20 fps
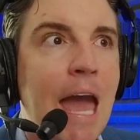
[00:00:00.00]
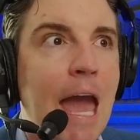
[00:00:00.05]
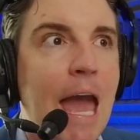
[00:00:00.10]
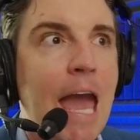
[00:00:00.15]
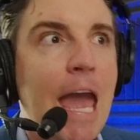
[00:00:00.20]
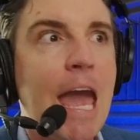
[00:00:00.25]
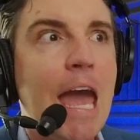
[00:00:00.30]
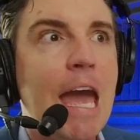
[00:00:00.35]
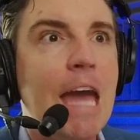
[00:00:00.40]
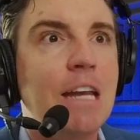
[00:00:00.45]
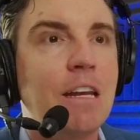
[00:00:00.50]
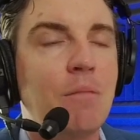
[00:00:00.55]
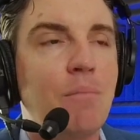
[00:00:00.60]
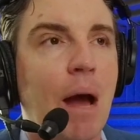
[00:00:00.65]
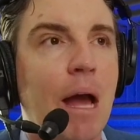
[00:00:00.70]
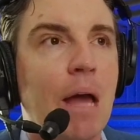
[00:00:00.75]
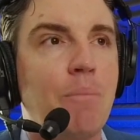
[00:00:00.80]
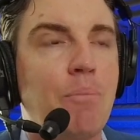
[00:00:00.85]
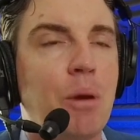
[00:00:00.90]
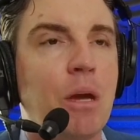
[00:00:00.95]
And in
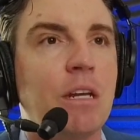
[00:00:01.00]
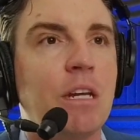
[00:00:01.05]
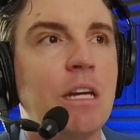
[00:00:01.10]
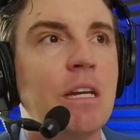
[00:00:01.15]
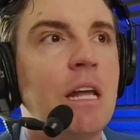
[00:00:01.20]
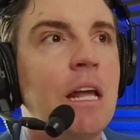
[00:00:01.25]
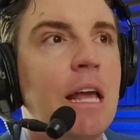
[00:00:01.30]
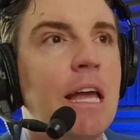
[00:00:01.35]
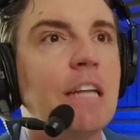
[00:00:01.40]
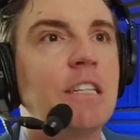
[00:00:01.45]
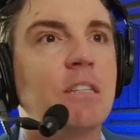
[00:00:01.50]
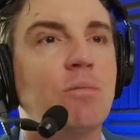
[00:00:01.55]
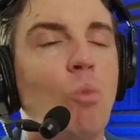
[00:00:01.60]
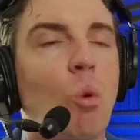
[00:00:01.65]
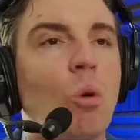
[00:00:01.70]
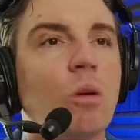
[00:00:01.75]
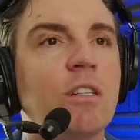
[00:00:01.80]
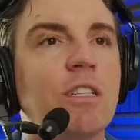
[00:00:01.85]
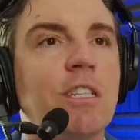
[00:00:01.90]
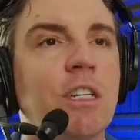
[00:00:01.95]
my opinion, it's
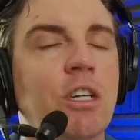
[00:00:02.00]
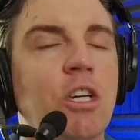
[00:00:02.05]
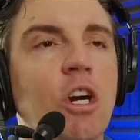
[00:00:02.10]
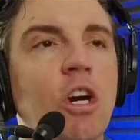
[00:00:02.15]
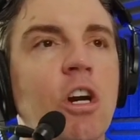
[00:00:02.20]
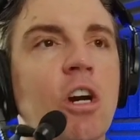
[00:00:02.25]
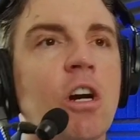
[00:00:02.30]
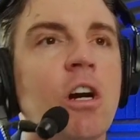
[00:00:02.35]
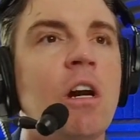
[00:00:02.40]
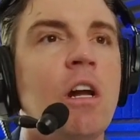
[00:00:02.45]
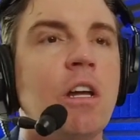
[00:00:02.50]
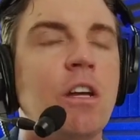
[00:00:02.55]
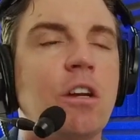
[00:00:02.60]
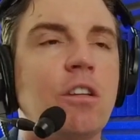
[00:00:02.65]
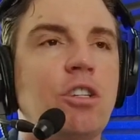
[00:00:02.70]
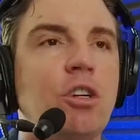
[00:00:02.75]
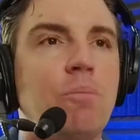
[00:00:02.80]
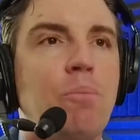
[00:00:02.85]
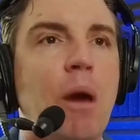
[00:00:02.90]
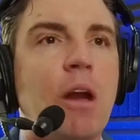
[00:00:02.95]
more secure
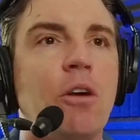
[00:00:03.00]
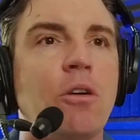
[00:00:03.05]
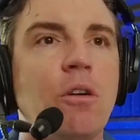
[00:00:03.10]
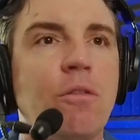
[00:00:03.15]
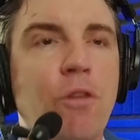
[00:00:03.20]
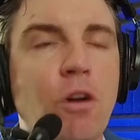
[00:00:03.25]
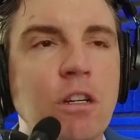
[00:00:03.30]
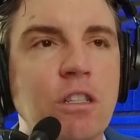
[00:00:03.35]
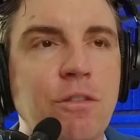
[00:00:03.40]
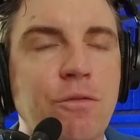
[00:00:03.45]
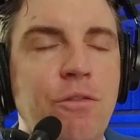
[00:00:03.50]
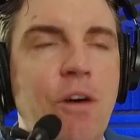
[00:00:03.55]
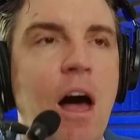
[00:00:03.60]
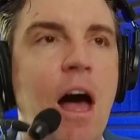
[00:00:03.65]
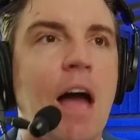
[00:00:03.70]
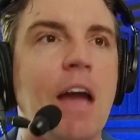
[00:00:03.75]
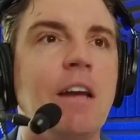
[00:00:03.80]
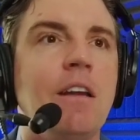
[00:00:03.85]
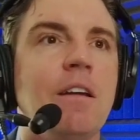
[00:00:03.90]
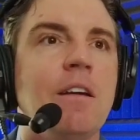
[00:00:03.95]
because you're better
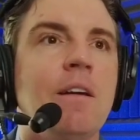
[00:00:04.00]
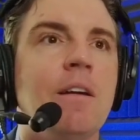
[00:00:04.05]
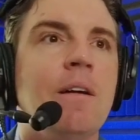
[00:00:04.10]
diversified.